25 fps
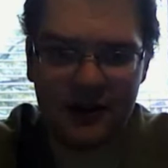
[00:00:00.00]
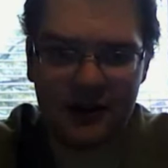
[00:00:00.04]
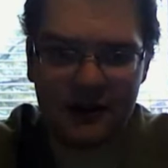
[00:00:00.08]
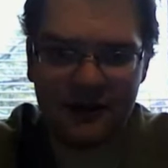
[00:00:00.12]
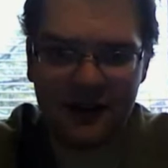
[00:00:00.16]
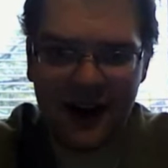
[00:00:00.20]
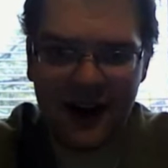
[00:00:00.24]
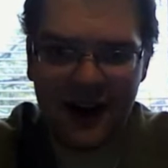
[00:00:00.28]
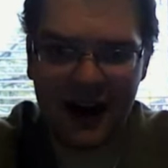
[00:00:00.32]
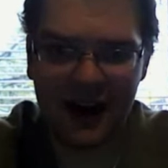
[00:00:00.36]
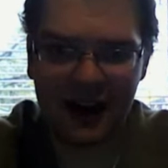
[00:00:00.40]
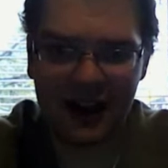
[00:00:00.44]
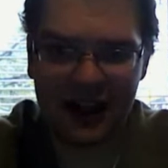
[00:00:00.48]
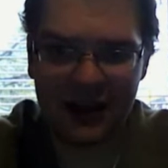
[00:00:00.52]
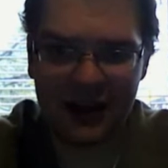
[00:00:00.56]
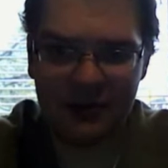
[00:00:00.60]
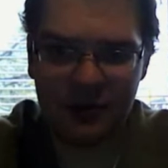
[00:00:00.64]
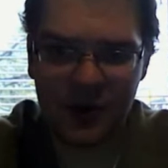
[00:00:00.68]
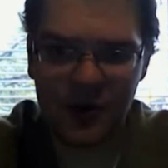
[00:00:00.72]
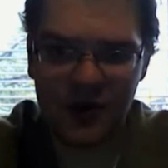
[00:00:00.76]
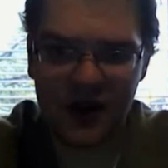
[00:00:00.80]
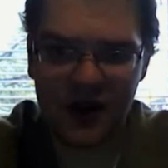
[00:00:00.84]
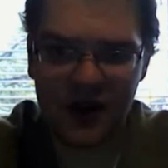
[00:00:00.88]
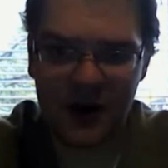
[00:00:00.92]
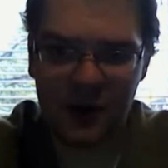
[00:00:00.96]
Finally,
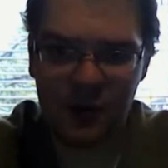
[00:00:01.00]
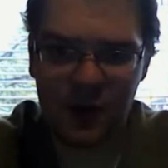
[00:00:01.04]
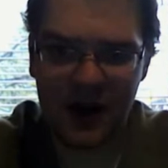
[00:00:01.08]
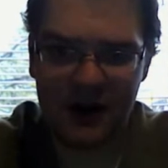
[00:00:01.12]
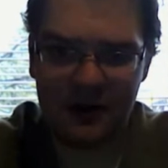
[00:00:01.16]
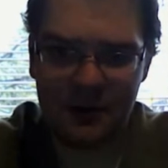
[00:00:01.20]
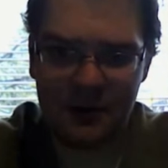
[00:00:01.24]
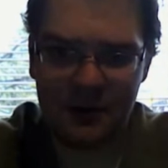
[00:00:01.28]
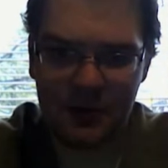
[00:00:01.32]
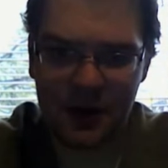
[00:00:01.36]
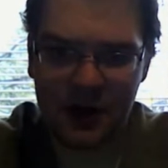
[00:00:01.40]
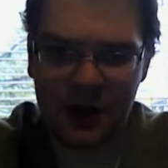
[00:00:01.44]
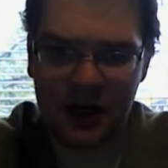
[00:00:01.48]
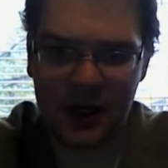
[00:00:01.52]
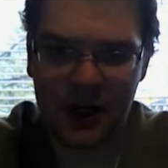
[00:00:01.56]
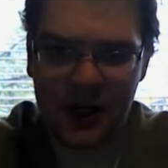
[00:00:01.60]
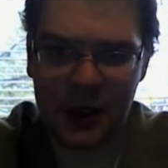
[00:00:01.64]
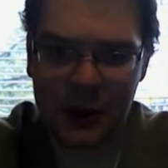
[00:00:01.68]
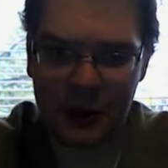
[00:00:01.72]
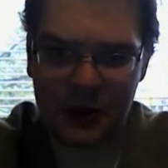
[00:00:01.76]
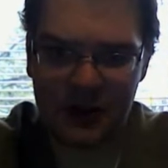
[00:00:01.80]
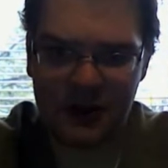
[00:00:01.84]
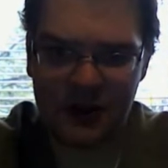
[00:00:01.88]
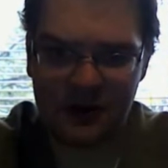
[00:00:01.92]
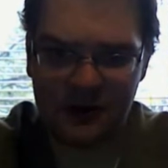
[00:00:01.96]
moving away from the
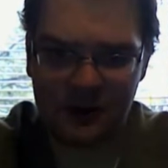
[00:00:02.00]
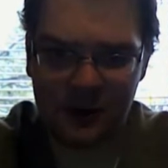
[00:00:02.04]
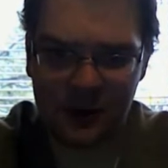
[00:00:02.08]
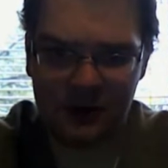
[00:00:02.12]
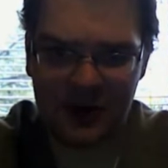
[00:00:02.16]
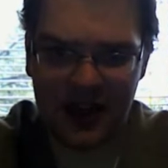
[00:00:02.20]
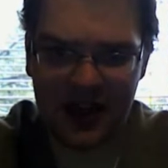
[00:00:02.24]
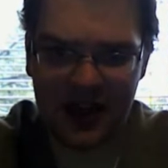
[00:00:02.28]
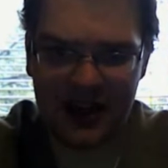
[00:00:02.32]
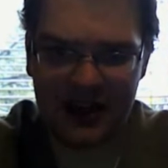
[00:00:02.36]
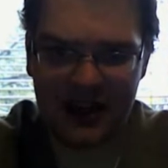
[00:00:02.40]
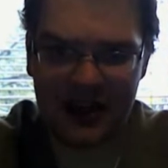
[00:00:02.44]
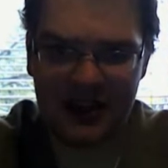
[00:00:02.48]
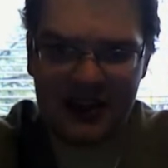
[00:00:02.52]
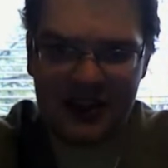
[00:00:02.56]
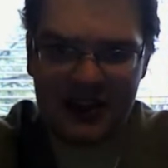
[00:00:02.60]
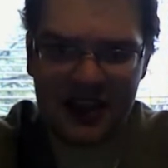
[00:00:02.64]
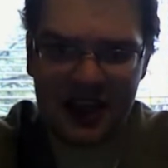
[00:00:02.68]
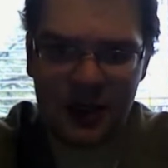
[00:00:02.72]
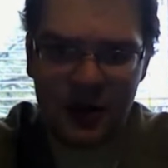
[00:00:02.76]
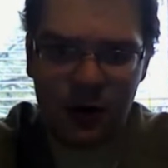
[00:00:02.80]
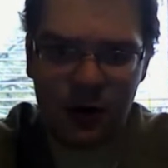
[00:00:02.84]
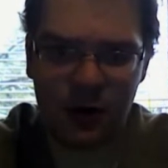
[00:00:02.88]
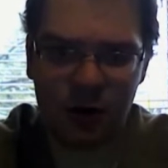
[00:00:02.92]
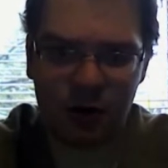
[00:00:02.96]
cartridge format,
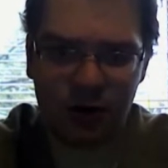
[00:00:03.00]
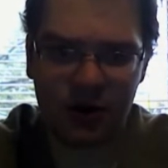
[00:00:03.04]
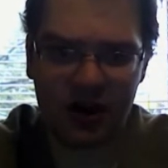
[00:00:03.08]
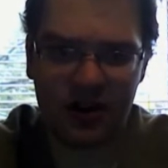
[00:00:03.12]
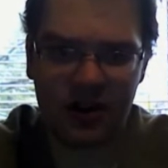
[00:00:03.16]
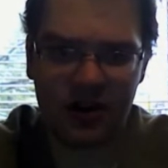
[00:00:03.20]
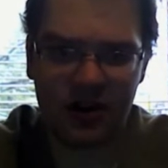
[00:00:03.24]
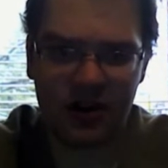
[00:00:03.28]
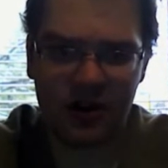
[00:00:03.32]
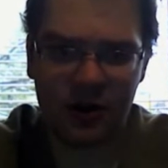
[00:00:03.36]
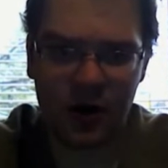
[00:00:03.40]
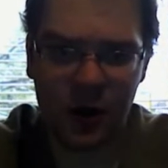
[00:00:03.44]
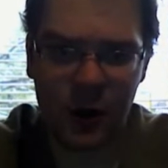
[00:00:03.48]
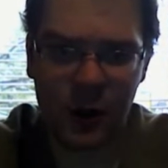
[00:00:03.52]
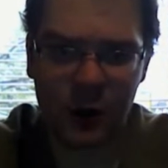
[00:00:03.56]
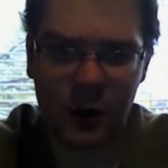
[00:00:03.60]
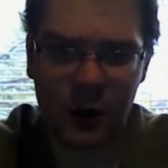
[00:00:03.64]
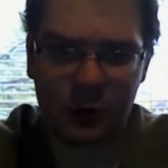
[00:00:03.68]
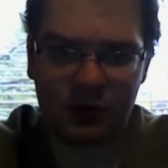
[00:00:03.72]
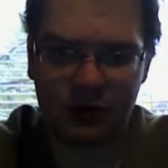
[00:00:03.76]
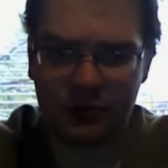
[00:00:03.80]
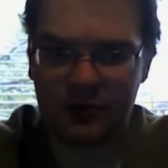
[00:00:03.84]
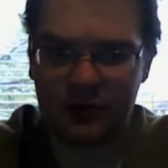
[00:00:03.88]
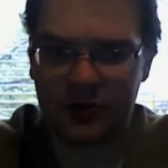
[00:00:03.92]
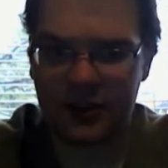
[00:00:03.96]
Nintendo created their
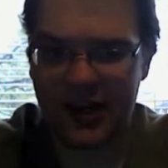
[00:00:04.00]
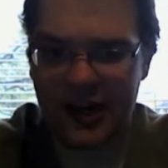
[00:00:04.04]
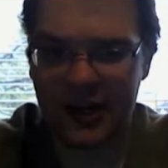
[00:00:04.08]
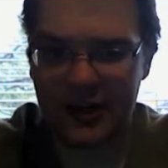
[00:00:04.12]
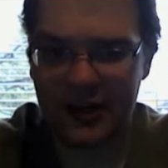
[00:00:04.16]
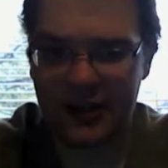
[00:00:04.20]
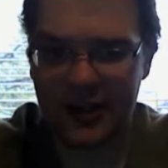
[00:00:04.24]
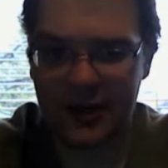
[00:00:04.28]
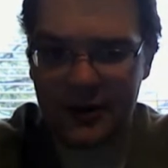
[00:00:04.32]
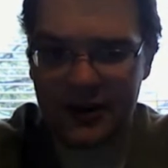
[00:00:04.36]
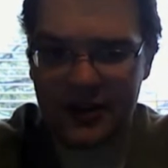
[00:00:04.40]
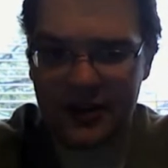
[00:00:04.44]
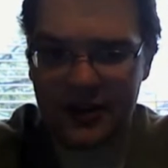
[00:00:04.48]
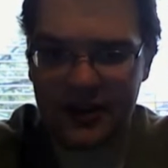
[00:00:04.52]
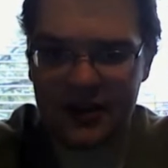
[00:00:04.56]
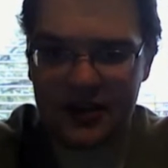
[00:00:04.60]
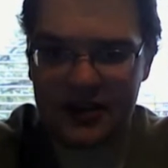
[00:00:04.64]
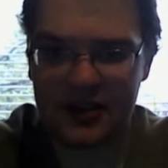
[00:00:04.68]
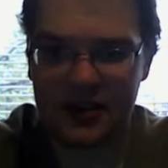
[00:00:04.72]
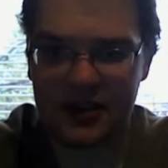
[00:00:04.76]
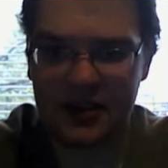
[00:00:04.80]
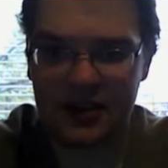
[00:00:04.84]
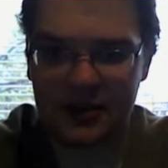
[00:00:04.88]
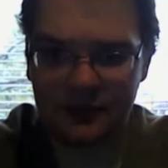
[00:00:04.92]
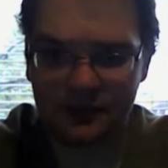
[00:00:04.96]
own proprietary
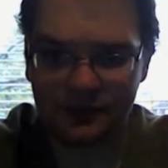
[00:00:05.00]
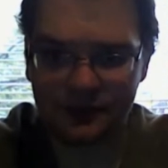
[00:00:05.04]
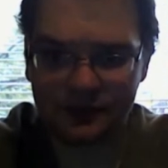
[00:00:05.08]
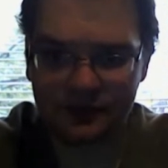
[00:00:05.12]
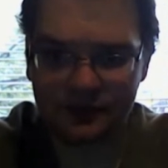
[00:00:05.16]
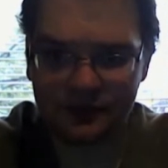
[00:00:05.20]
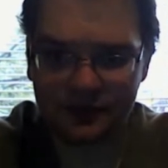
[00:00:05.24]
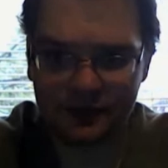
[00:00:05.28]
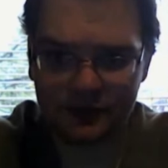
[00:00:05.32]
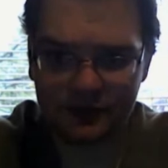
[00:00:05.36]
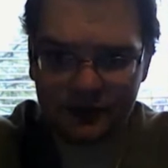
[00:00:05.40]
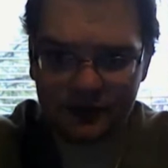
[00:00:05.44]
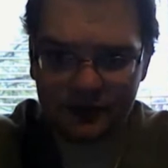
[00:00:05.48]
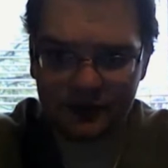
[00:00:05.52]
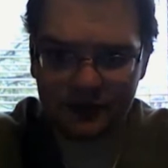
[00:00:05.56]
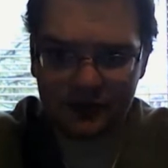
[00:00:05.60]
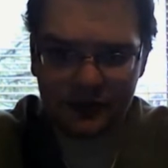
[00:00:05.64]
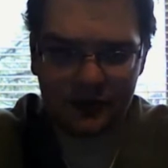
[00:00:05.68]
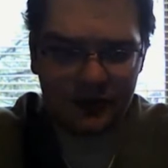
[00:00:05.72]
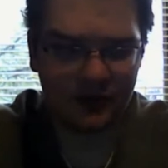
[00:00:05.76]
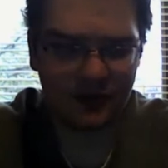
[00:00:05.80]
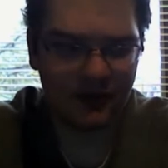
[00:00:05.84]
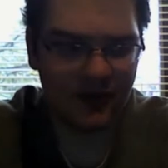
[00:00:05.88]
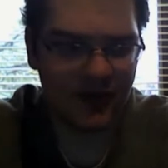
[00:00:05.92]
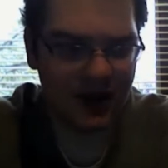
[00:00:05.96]
disc.
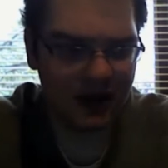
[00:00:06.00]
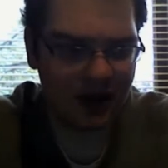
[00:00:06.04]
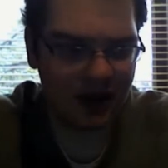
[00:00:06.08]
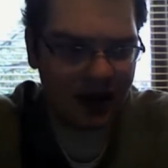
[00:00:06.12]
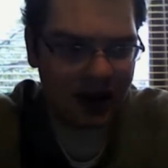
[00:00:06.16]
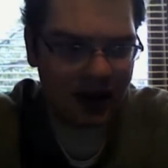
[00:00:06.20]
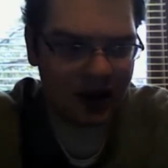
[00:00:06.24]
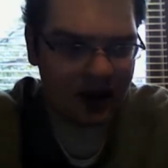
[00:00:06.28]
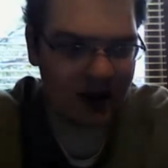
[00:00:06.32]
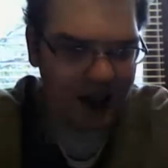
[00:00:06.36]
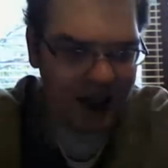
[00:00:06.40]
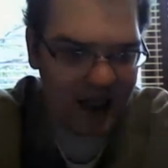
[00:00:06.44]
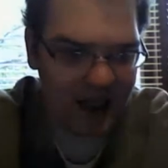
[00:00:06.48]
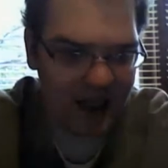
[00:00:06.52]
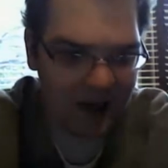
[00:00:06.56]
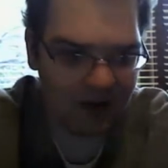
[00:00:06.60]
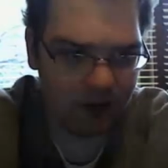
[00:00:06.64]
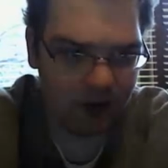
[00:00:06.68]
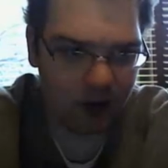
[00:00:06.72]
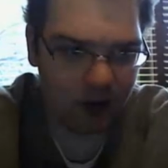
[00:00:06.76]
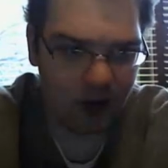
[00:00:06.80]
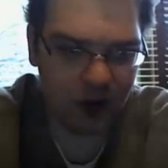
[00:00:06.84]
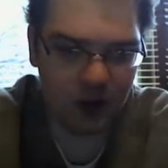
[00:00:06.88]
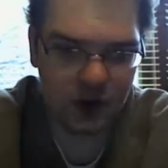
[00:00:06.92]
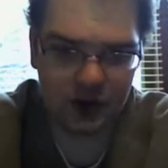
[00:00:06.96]
And I have
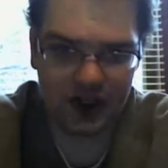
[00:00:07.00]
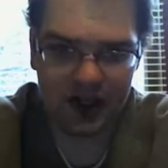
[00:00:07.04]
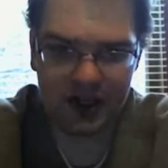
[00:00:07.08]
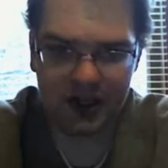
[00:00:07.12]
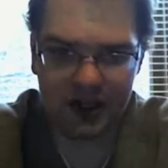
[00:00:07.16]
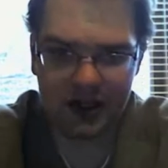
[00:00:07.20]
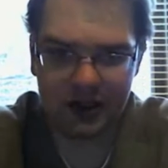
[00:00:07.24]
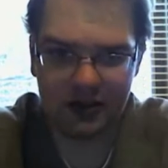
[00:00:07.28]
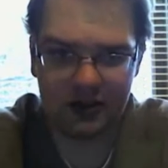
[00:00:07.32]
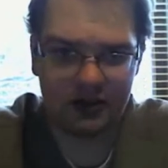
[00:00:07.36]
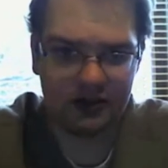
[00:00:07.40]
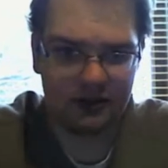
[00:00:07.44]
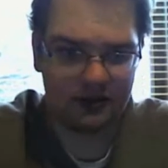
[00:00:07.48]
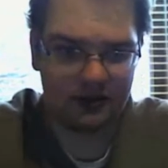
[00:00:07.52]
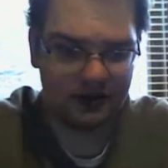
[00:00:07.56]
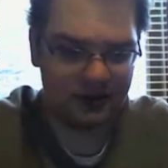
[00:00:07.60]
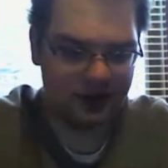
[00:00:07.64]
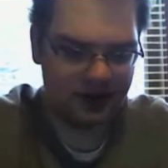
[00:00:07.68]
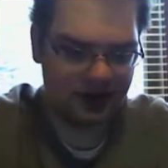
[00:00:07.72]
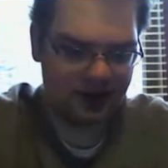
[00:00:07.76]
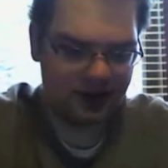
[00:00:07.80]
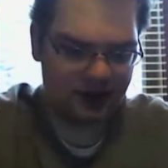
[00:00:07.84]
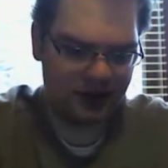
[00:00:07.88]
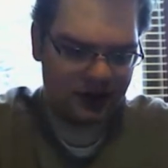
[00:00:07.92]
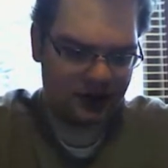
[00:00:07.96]
one of those right here.
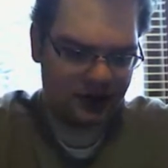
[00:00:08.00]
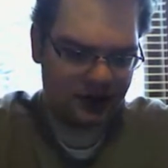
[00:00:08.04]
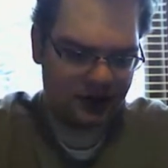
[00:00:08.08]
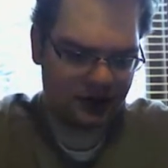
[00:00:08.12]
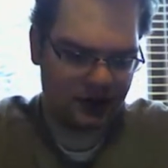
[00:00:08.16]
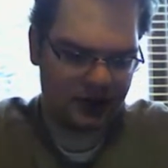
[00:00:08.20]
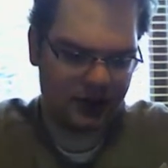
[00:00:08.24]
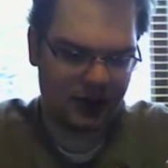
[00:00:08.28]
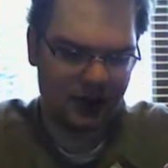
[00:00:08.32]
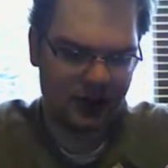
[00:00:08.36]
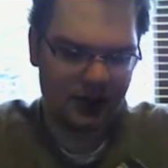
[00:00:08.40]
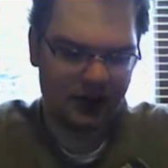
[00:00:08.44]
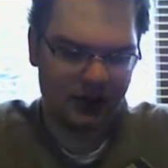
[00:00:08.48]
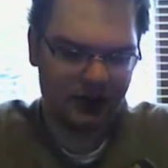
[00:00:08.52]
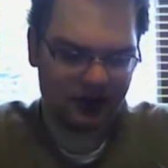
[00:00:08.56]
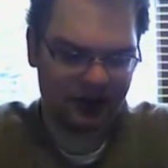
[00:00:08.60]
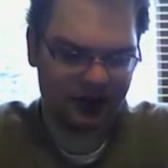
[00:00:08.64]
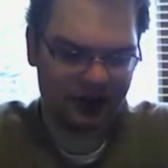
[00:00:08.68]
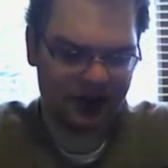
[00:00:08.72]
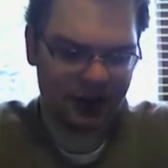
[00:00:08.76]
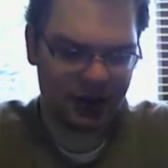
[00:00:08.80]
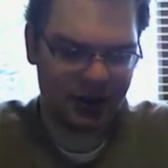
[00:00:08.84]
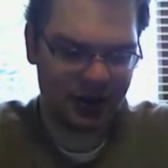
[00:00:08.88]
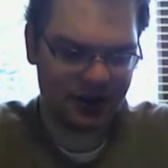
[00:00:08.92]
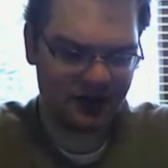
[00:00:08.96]

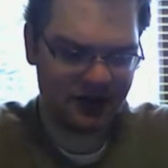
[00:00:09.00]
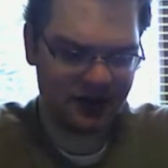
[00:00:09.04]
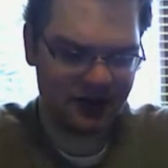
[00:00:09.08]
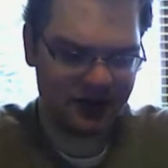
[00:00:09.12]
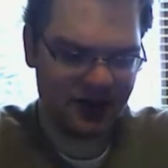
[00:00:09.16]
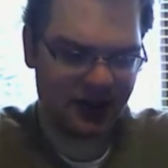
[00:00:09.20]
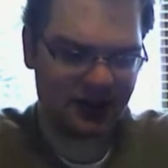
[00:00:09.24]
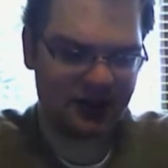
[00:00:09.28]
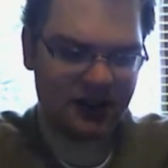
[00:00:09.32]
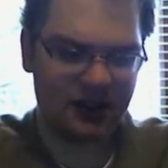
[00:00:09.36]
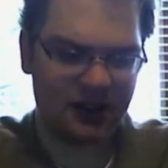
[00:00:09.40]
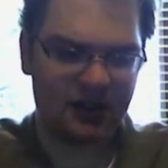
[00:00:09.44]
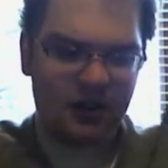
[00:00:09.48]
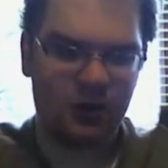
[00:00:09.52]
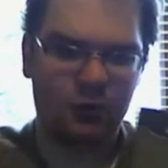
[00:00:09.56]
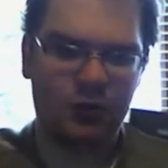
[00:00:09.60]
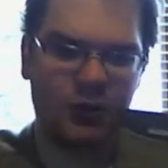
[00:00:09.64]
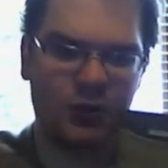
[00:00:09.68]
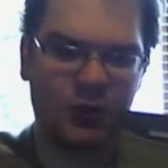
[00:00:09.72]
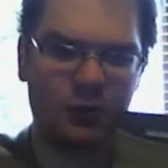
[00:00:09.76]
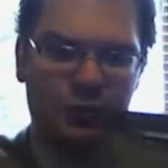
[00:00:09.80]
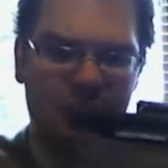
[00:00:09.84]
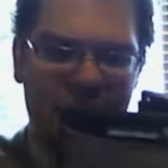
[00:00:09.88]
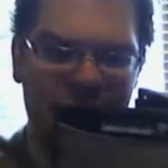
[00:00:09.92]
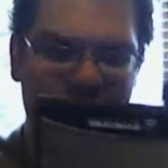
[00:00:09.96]
Legend of Zelda, The
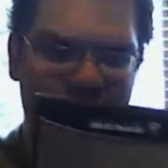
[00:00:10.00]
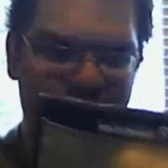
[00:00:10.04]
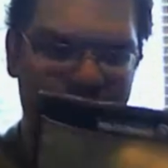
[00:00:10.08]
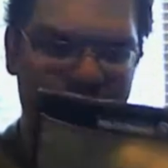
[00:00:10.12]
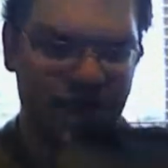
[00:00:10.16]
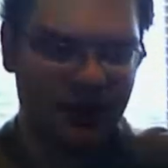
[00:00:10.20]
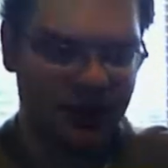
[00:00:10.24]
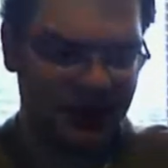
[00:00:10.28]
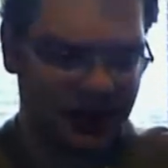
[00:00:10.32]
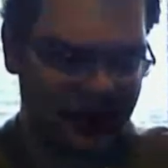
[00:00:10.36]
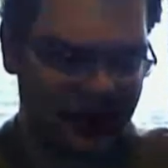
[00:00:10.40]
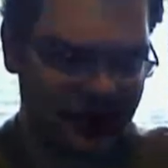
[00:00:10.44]
Wind Waker.